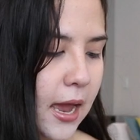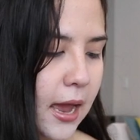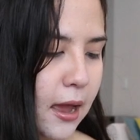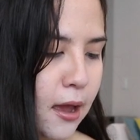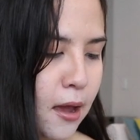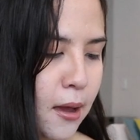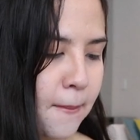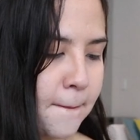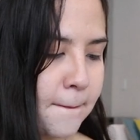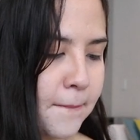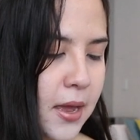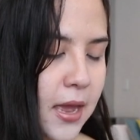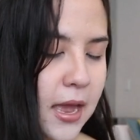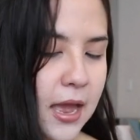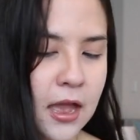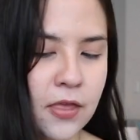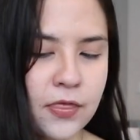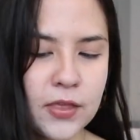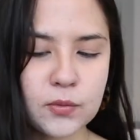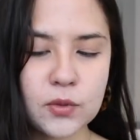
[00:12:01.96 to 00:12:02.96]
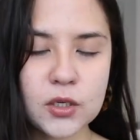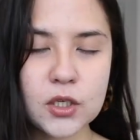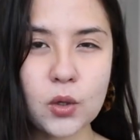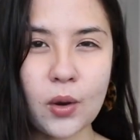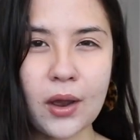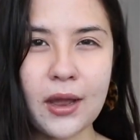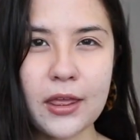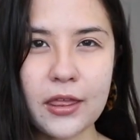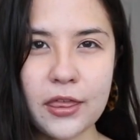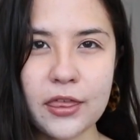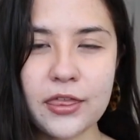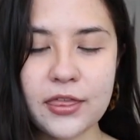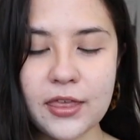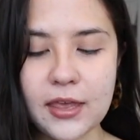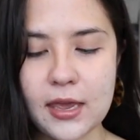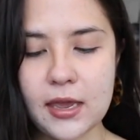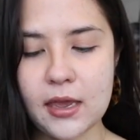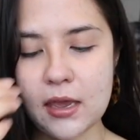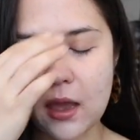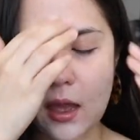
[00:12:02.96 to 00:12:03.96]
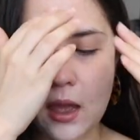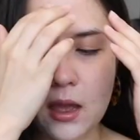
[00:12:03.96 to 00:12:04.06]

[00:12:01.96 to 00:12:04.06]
and this one's quite thick.